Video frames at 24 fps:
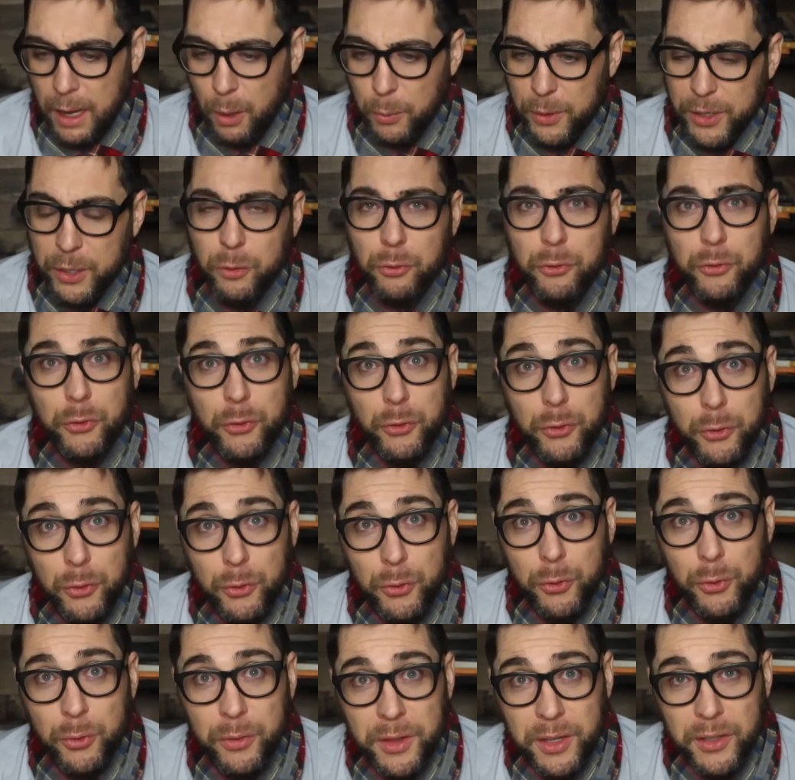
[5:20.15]
We don't
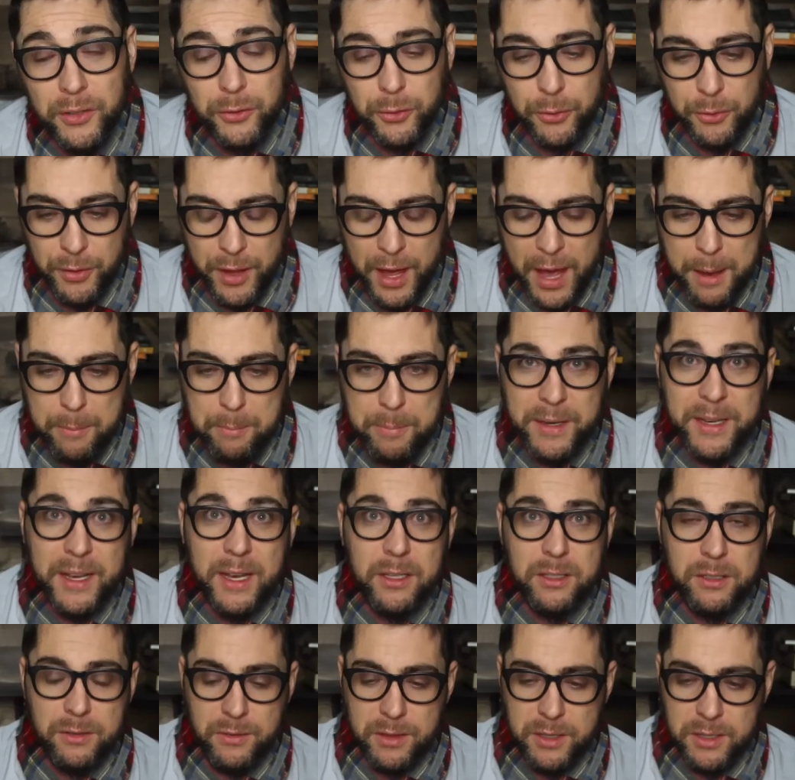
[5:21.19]
do this or that
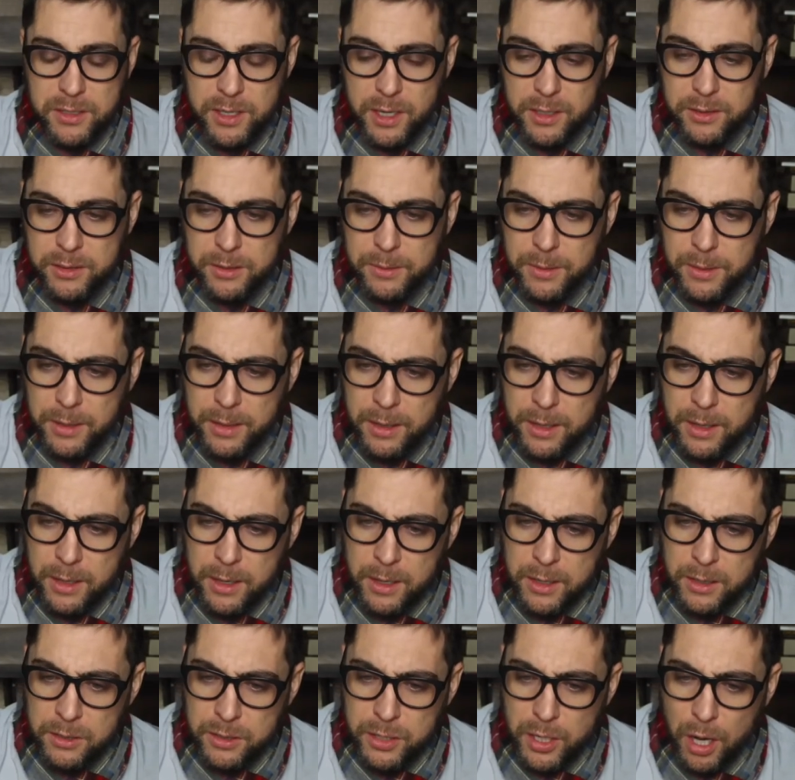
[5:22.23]
because of these
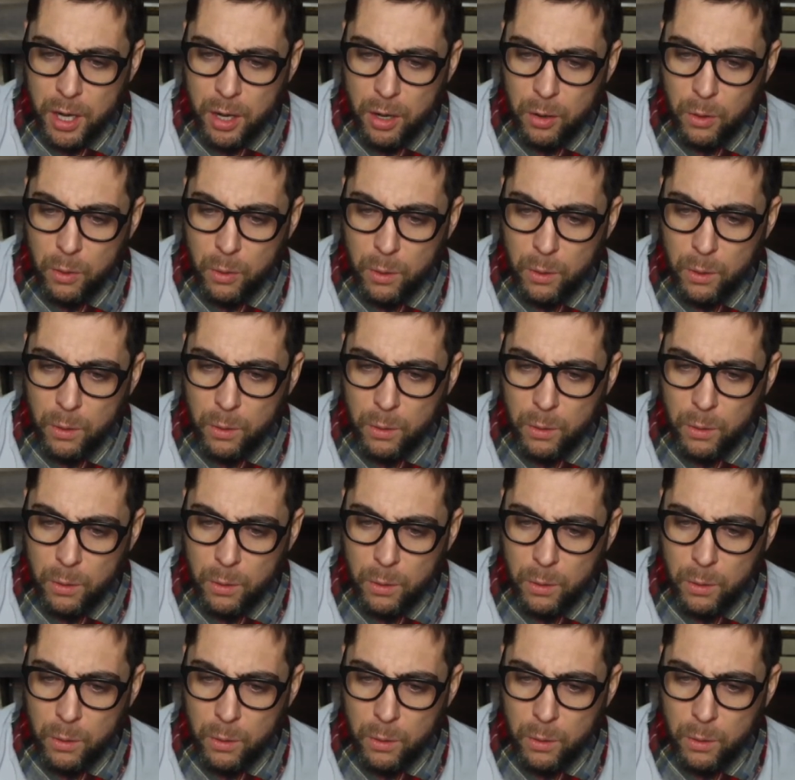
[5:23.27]
things. So